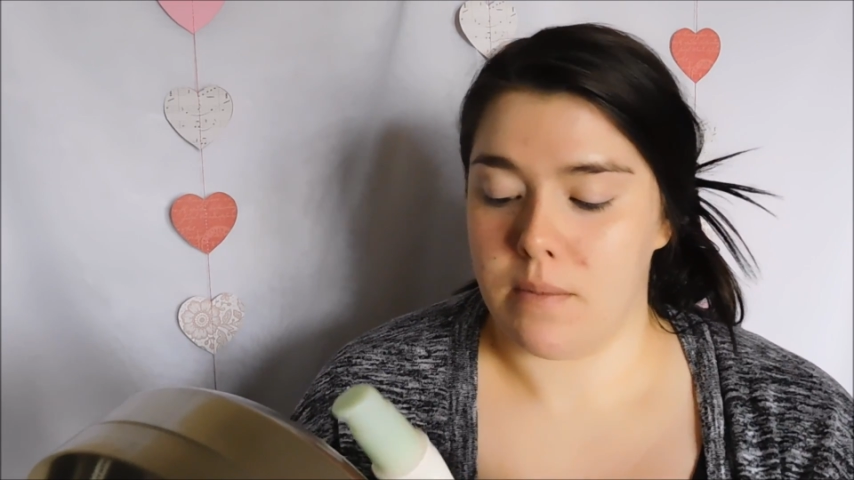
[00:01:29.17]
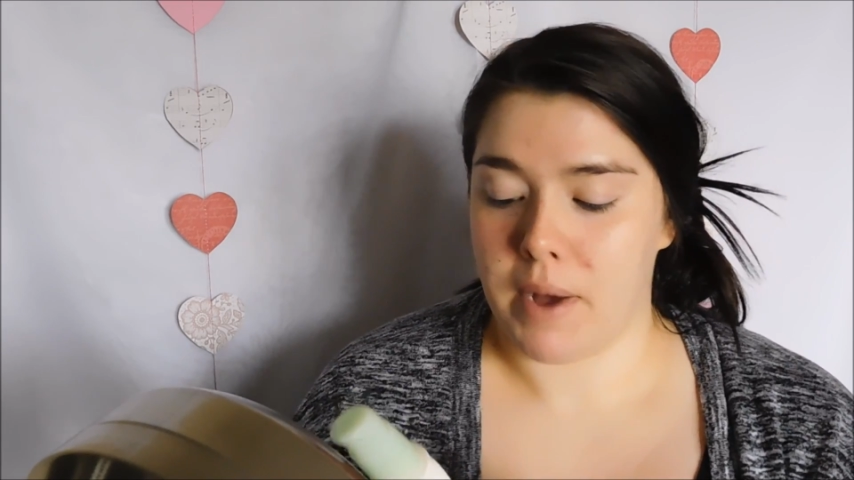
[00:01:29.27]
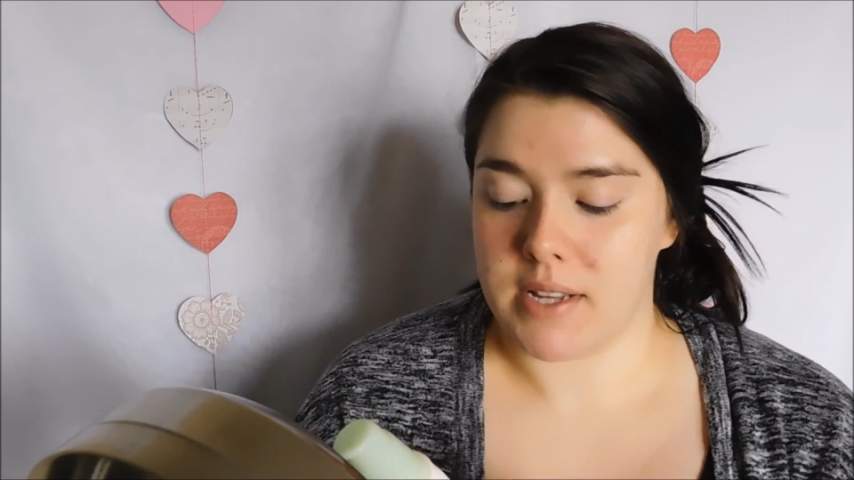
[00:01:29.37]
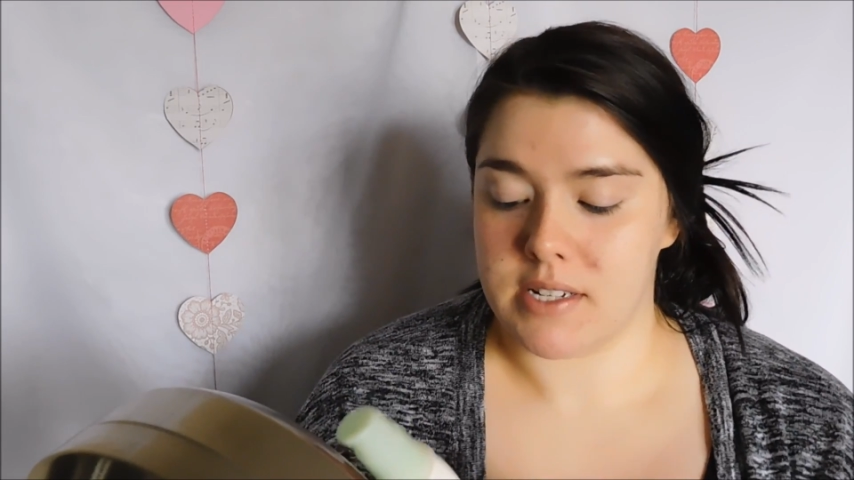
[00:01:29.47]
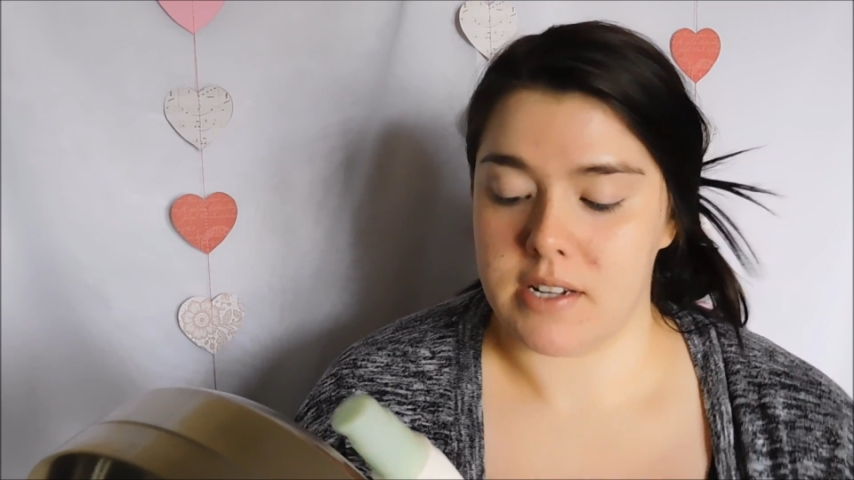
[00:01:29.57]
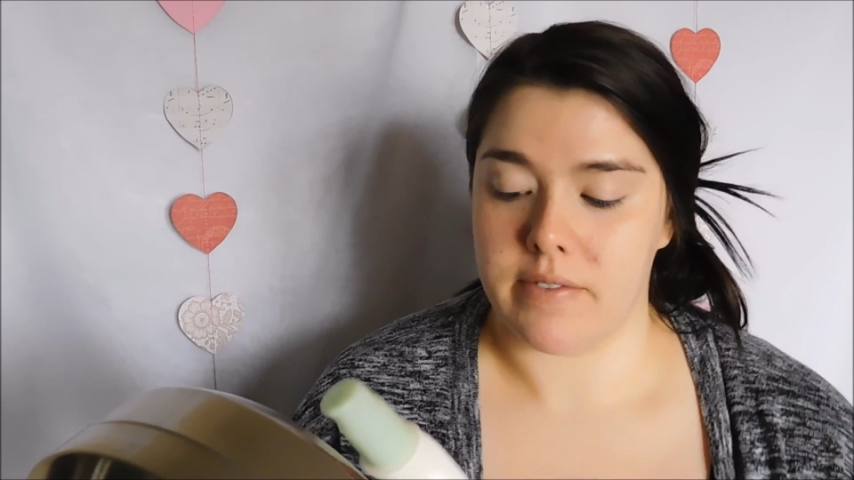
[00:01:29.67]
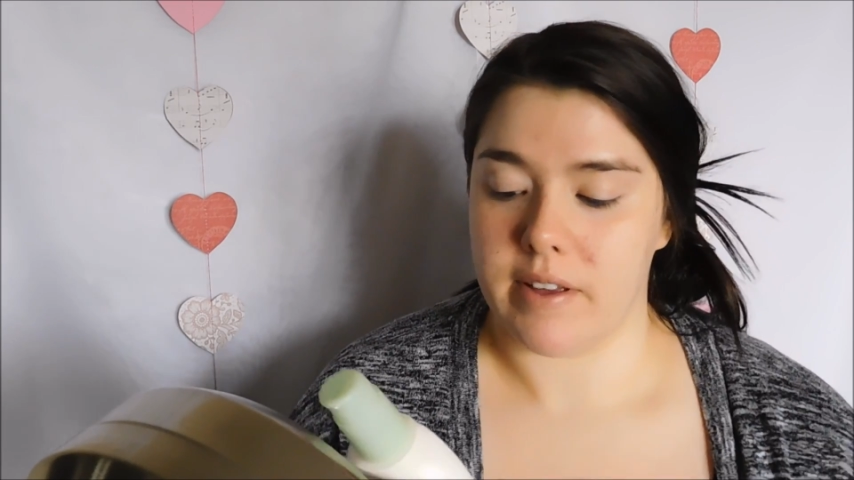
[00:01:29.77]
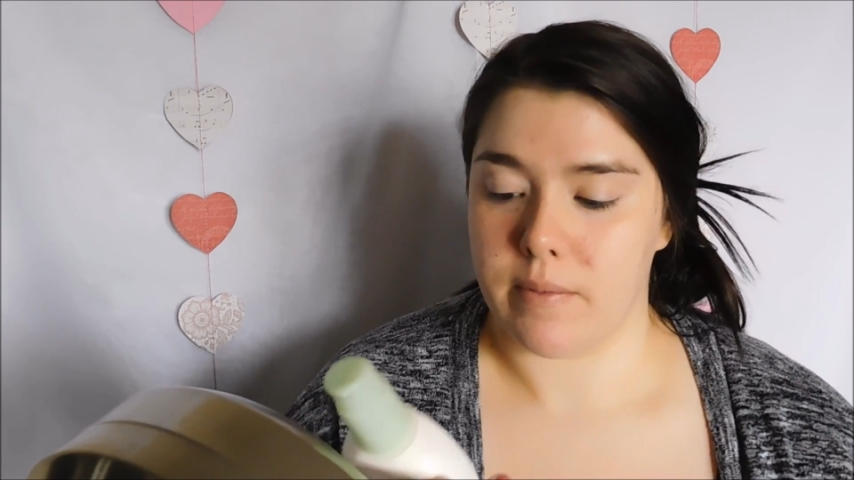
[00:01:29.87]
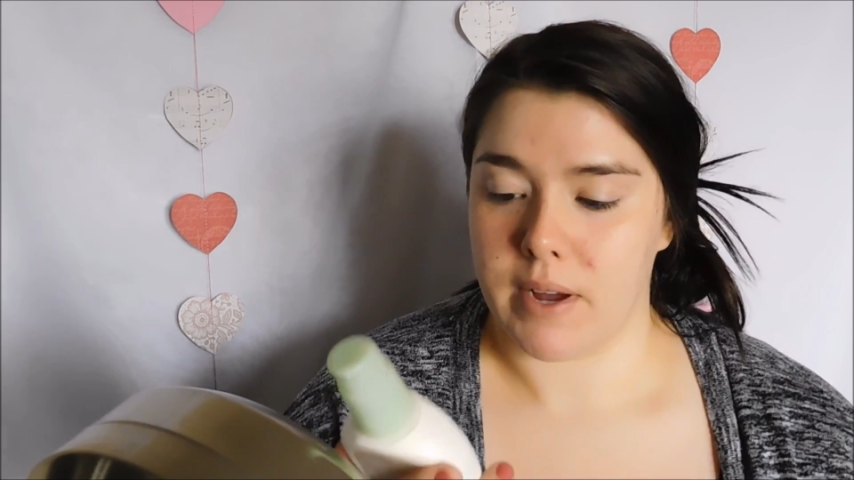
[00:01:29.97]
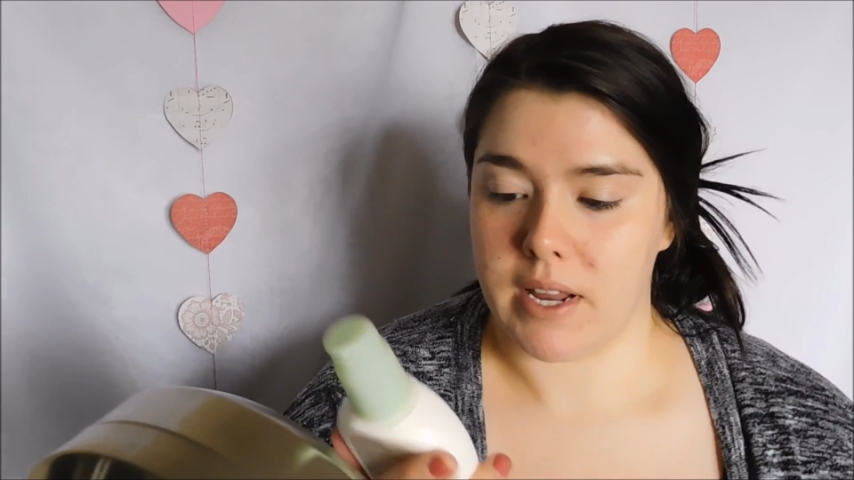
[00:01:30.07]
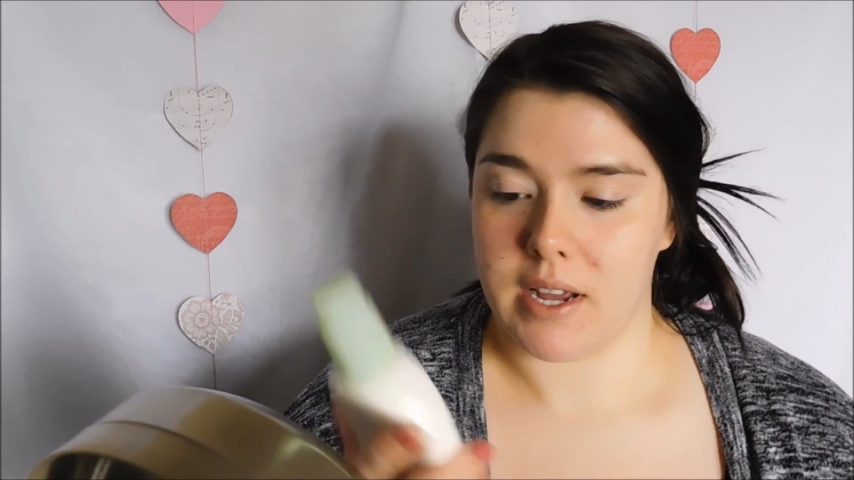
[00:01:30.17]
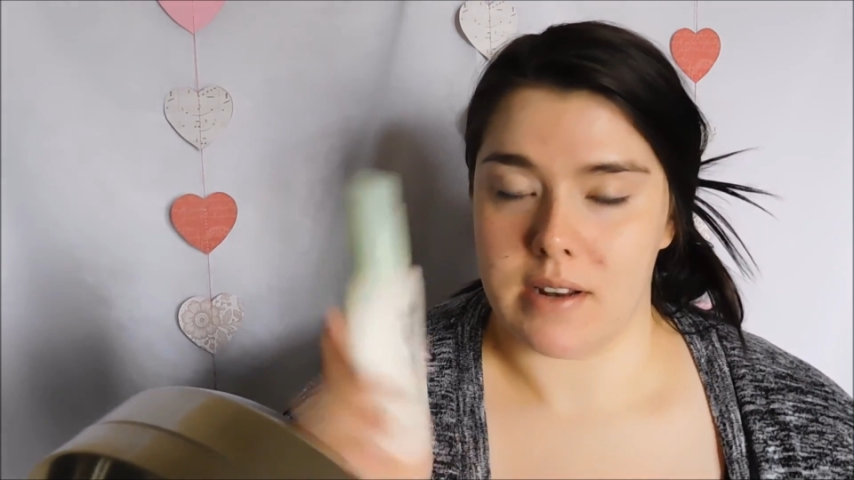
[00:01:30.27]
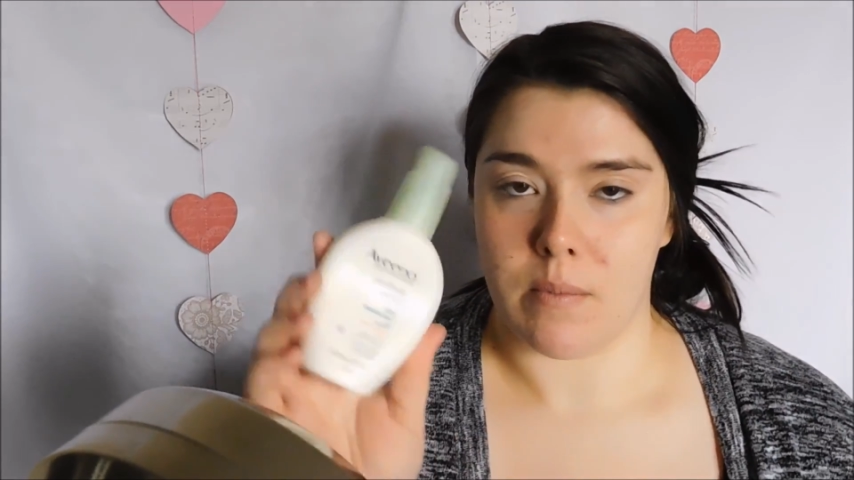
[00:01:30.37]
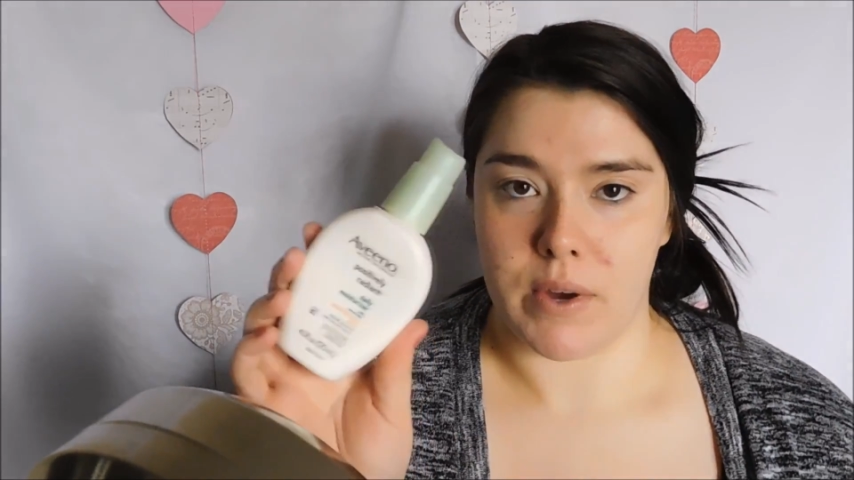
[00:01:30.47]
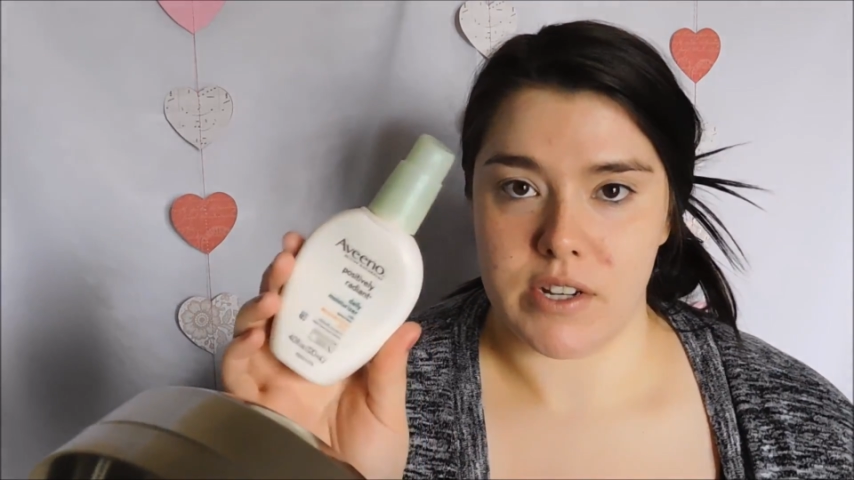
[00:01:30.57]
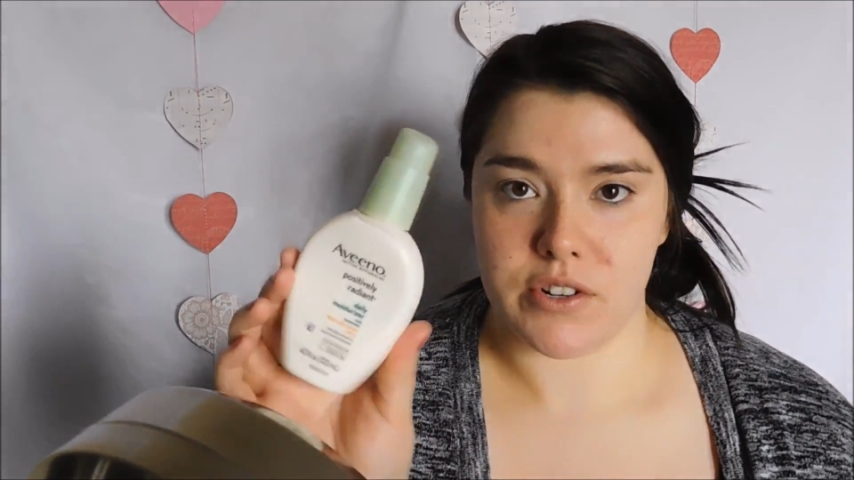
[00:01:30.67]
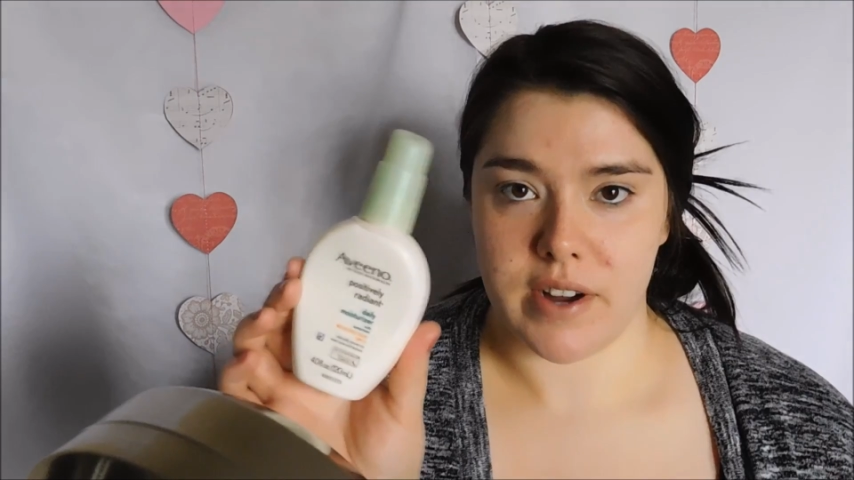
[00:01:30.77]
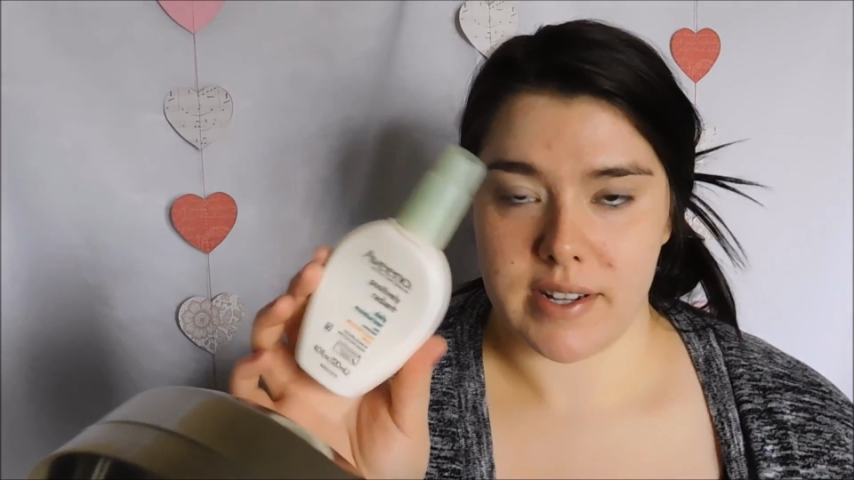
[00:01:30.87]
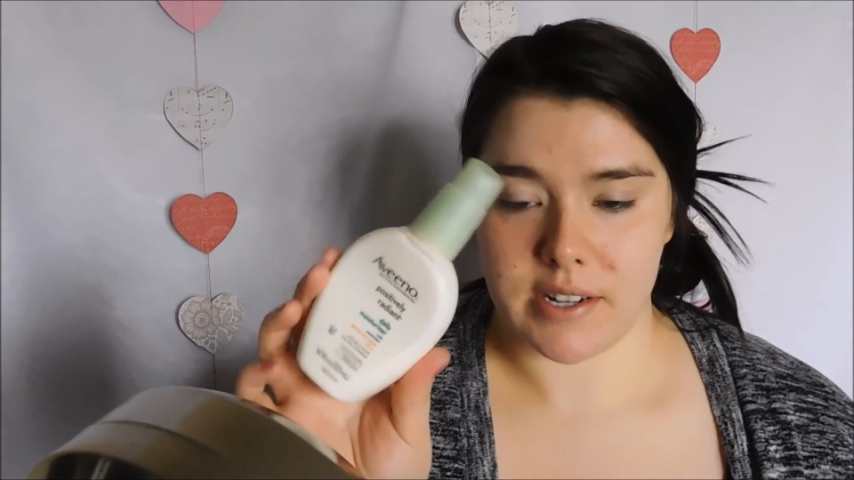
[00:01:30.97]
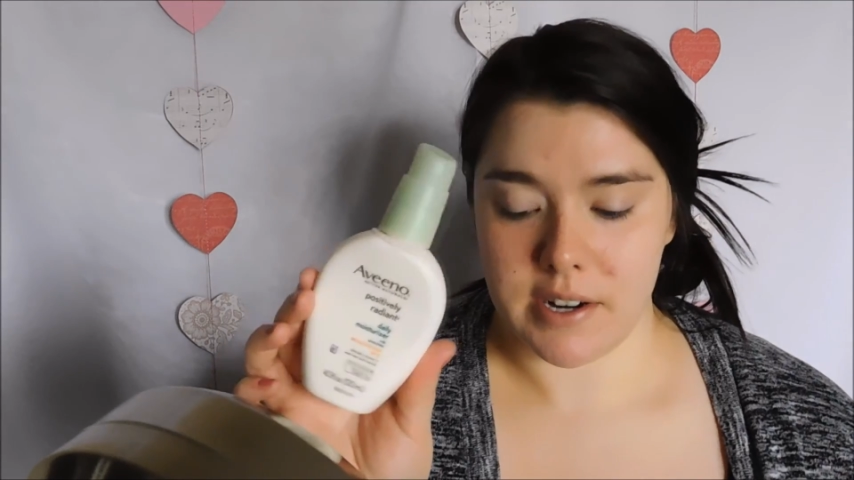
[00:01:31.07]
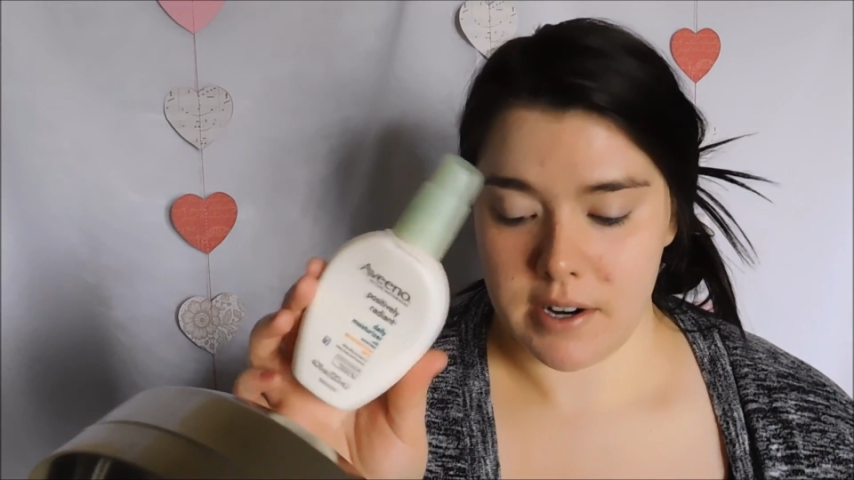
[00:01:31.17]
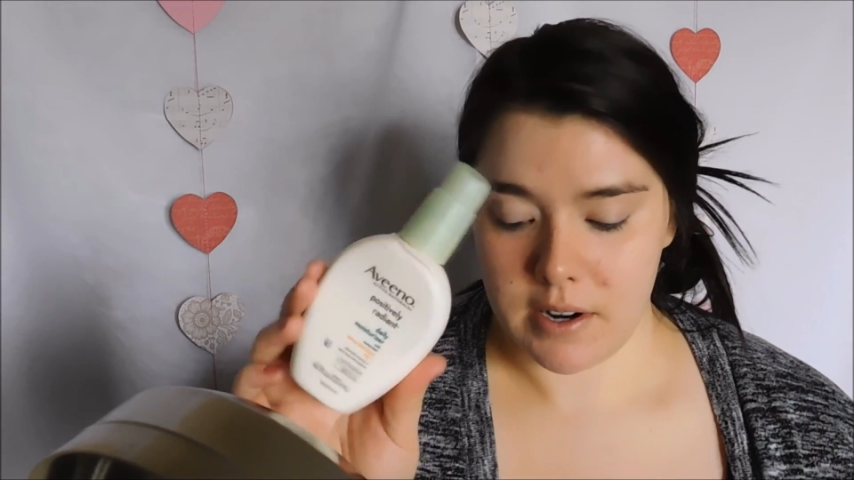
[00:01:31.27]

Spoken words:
Positively Radiant Moisturizer,